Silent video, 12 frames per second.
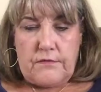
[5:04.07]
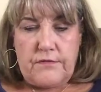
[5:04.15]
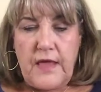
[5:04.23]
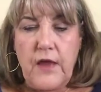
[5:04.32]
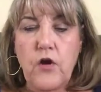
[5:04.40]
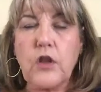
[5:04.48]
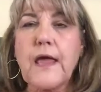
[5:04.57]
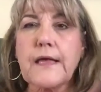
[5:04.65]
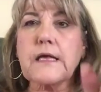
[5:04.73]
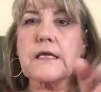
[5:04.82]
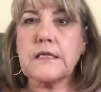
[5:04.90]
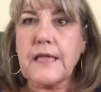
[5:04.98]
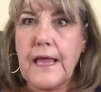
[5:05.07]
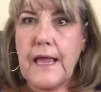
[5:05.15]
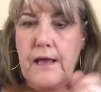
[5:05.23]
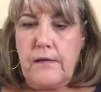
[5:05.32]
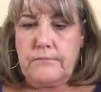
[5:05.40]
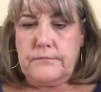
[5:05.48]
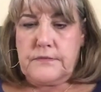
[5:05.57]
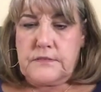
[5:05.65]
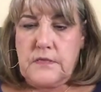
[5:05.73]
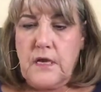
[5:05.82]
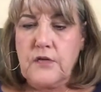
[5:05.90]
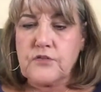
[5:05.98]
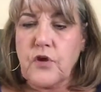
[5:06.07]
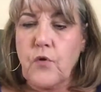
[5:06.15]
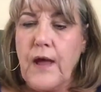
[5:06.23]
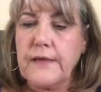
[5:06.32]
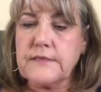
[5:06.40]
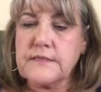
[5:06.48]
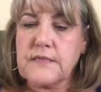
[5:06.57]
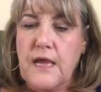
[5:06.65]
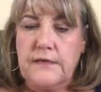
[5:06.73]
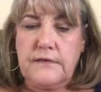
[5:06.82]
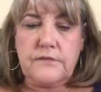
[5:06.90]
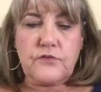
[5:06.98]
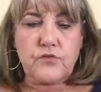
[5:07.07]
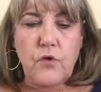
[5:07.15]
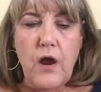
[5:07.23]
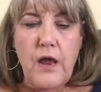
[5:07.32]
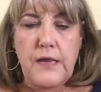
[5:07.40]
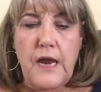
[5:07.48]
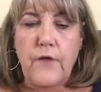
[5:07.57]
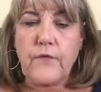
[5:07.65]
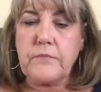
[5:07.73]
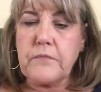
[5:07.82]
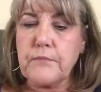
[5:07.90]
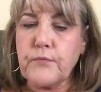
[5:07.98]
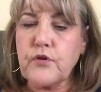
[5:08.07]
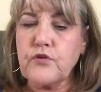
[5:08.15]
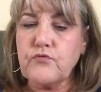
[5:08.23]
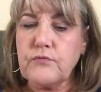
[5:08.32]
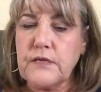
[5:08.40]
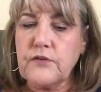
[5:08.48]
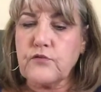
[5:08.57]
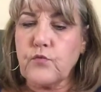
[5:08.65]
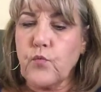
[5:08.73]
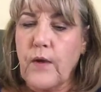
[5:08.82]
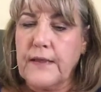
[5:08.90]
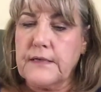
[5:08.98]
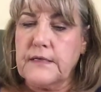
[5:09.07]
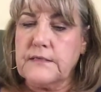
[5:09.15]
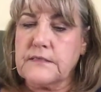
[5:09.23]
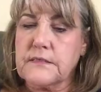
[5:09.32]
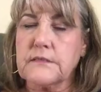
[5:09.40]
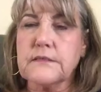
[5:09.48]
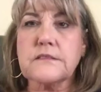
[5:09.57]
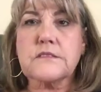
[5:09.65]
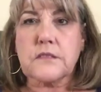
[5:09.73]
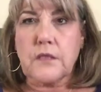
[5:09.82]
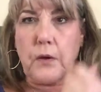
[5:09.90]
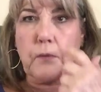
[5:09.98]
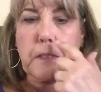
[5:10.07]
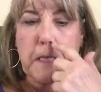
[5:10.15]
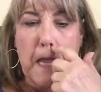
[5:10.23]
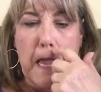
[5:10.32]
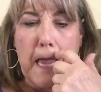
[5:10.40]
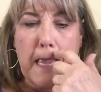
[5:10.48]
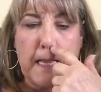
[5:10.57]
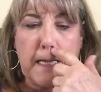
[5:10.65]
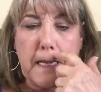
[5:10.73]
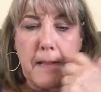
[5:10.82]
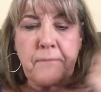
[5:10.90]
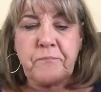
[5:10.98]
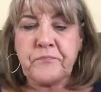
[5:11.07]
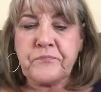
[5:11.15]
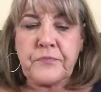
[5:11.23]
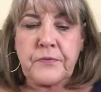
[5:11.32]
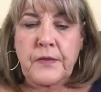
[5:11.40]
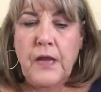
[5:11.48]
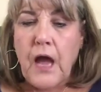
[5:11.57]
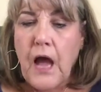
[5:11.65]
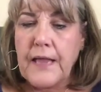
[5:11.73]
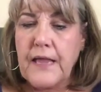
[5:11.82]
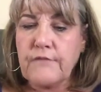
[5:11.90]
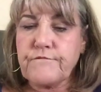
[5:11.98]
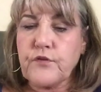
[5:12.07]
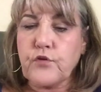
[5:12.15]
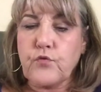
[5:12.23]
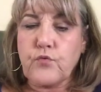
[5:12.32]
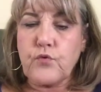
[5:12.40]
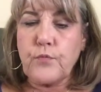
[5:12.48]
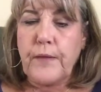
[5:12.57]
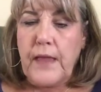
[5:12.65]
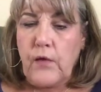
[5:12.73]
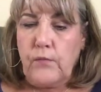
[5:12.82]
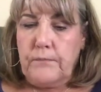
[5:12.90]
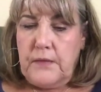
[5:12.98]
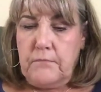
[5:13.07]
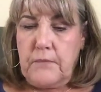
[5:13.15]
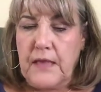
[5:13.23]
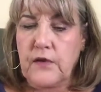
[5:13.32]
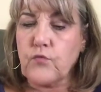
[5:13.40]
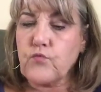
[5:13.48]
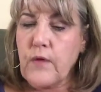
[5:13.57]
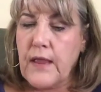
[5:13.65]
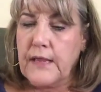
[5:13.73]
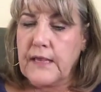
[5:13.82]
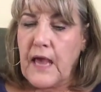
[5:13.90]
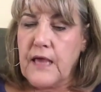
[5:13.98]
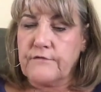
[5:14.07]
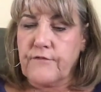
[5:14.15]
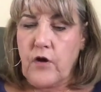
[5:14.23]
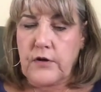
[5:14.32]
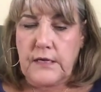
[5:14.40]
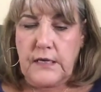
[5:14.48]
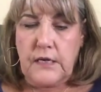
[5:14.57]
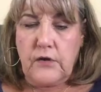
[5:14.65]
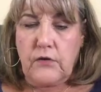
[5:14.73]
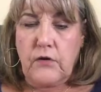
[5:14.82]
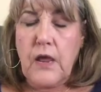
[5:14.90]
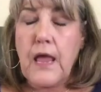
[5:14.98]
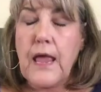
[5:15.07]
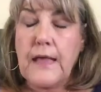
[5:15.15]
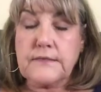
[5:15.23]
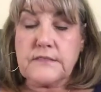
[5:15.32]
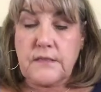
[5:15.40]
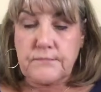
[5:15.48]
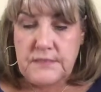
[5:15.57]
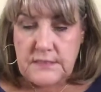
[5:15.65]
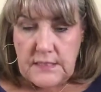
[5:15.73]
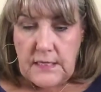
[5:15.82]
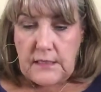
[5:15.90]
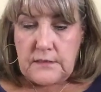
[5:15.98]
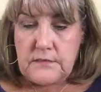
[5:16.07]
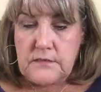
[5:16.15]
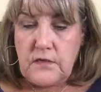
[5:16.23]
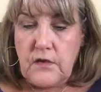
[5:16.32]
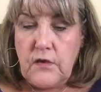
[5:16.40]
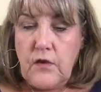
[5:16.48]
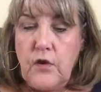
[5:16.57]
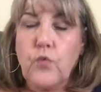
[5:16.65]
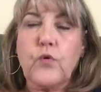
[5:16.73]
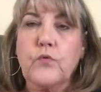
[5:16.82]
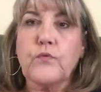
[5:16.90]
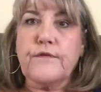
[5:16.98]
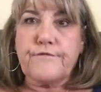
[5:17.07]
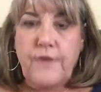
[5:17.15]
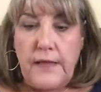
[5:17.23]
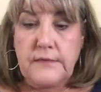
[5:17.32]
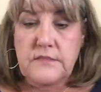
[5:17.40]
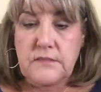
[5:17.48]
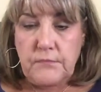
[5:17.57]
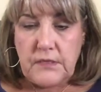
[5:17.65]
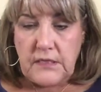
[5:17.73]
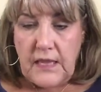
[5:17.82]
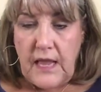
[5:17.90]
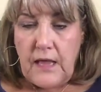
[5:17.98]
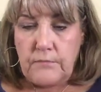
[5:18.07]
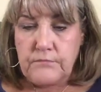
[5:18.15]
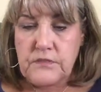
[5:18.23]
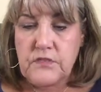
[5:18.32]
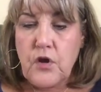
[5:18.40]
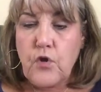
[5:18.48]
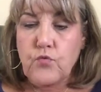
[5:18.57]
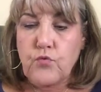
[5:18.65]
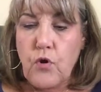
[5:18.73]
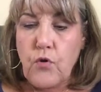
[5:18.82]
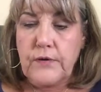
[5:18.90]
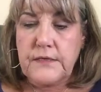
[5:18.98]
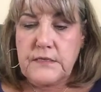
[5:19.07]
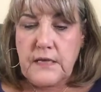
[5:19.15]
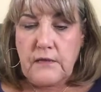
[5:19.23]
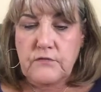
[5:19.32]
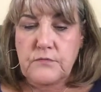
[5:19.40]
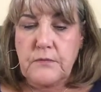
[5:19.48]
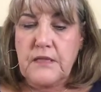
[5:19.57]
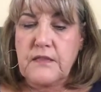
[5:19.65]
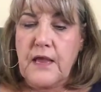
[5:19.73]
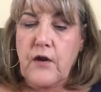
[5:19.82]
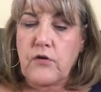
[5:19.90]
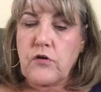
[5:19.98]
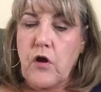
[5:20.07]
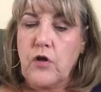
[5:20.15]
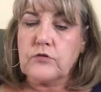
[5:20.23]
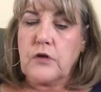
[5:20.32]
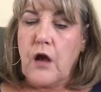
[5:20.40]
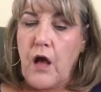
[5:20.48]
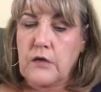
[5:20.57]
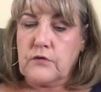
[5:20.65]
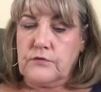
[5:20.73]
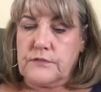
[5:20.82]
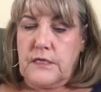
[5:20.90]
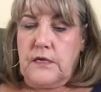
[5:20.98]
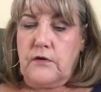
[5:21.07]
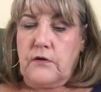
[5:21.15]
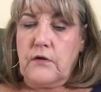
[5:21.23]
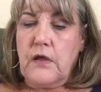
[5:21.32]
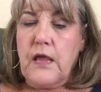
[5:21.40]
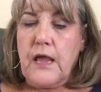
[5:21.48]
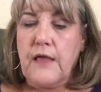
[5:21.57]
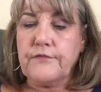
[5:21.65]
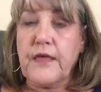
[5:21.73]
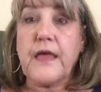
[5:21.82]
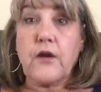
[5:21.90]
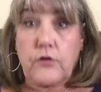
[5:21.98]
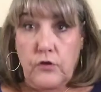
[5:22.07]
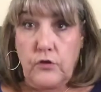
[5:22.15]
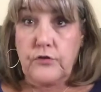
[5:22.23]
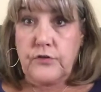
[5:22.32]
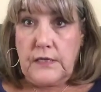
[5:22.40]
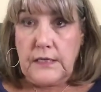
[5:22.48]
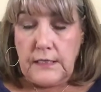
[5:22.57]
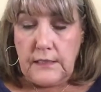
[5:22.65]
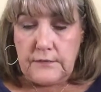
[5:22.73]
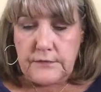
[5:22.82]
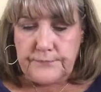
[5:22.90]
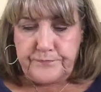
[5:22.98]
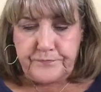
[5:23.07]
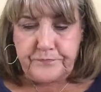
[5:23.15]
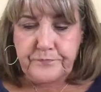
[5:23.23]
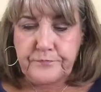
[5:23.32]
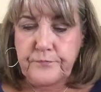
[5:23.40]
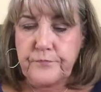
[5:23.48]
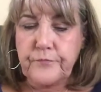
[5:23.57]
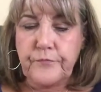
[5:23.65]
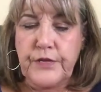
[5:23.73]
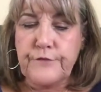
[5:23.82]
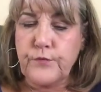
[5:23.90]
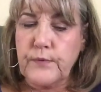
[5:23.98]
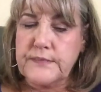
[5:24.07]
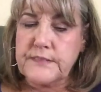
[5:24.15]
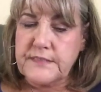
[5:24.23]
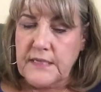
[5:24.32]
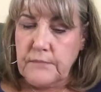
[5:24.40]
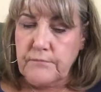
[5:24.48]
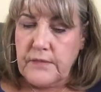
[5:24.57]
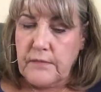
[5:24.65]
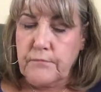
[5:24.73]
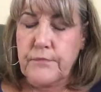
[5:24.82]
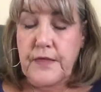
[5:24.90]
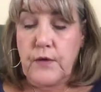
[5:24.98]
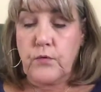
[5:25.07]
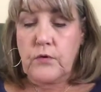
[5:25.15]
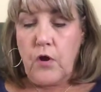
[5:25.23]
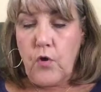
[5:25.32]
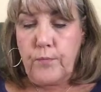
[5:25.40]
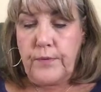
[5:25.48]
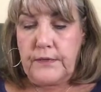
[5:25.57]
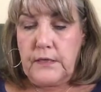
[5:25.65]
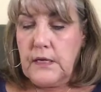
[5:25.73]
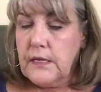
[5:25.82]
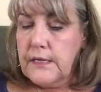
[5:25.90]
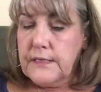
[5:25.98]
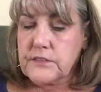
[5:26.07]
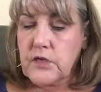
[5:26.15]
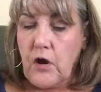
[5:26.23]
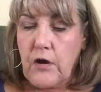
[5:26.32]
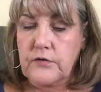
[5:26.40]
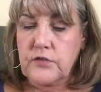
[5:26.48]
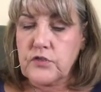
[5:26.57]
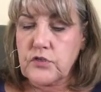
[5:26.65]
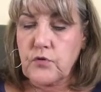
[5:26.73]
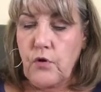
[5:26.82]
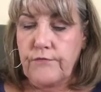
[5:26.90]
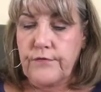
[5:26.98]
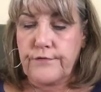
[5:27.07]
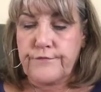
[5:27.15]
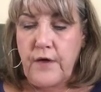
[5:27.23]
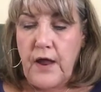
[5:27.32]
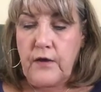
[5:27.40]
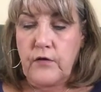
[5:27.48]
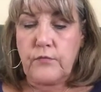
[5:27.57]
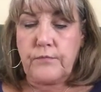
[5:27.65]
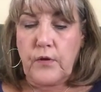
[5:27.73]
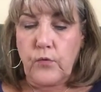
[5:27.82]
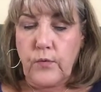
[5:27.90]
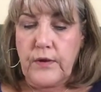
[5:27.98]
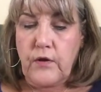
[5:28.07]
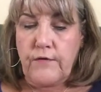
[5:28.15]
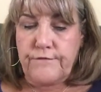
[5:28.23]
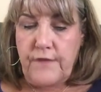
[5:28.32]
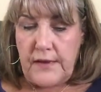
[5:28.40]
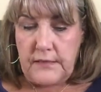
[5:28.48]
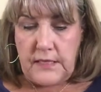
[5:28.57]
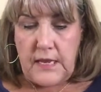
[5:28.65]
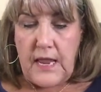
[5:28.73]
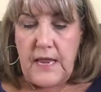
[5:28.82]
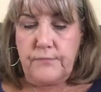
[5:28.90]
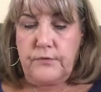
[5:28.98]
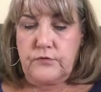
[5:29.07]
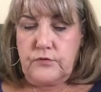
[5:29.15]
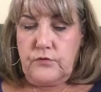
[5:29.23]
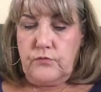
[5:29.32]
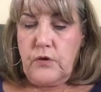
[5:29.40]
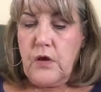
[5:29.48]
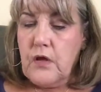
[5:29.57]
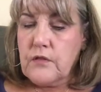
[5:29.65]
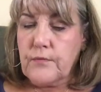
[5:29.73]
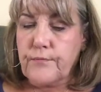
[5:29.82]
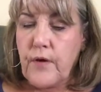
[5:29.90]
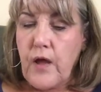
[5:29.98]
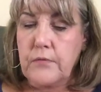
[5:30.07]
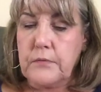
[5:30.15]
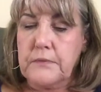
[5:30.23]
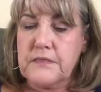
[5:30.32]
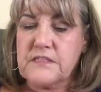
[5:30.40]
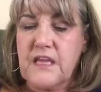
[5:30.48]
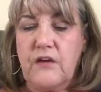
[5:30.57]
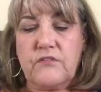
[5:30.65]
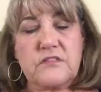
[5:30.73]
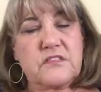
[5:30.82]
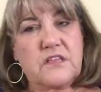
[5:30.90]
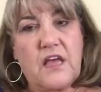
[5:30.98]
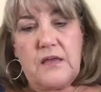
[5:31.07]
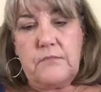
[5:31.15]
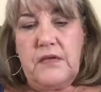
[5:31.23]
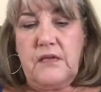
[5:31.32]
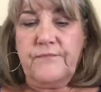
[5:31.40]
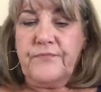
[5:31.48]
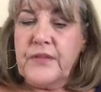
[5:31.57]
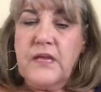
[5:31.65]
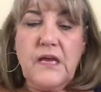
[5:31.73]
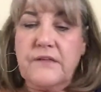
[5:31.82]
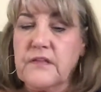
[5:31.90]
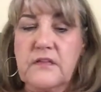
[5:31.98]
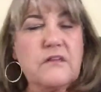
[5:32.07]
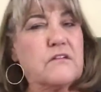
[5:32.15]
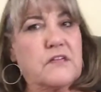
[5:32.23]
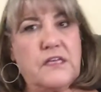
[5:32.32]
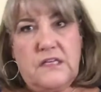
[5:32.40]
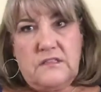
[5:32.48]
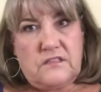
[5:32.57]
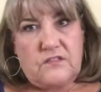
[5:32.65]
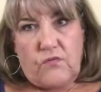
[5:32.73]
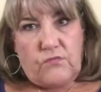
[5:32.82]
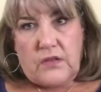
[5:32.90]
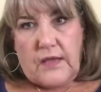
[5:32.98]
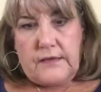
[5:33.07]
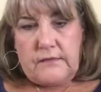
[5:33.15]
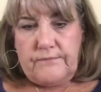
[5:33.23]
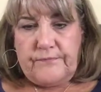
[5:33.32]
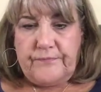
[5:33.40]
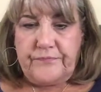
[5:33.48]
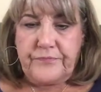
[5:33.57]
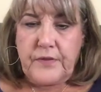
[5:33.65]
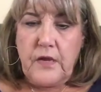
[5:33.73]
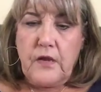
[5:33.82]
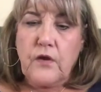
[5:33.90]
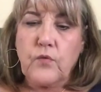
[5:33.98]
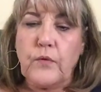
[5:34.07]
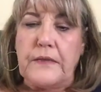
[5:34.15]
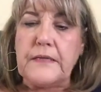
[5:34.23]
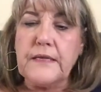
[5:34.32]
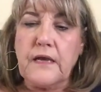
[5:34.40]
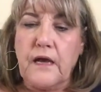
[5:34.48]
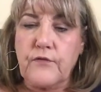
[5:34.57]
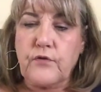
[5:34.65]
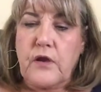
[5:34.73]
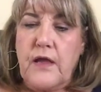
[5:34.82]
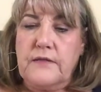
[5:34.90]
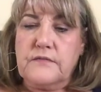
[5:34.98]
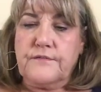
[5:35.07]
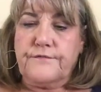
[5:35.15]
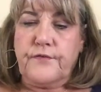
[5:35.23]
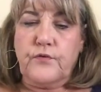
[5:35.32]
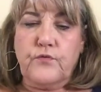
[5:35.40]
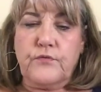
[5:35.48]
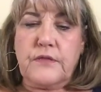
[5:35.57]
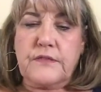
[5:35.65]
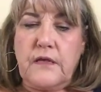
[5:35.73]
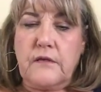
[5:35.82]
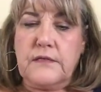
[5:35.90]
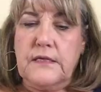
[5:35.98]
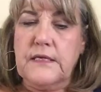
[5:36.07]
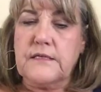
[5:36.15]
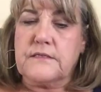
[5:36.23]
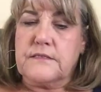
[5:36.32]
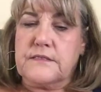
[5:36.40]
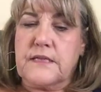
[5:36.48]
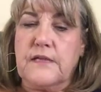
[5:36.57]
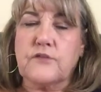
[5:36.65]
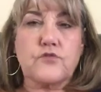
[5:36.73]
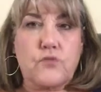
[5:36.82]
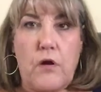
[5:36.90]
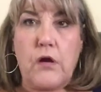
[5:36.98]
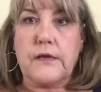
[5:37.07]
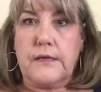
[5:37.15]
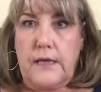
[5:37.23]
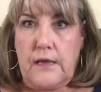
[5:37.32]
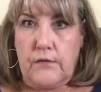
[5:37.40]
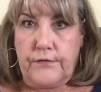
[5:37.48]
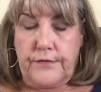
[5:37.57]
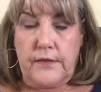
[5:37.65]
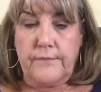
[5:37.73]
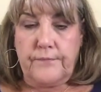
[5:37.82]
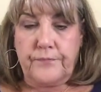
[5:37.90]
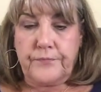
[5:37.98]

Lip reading: They are like clams. So I decided to try. I remember you need to wait until it's low tide. I have the group help me make a rake out of our gear and some sticks. When we find some clams, Rory tells me they are called cockles here, and they are good to eat. If we steam them, they will open. It's hard to do over the fire, but we are finally able to. The problem is they are slimy, and the little kids don't like them. We need other kinds of food that they'll eat to stay strong and healthy.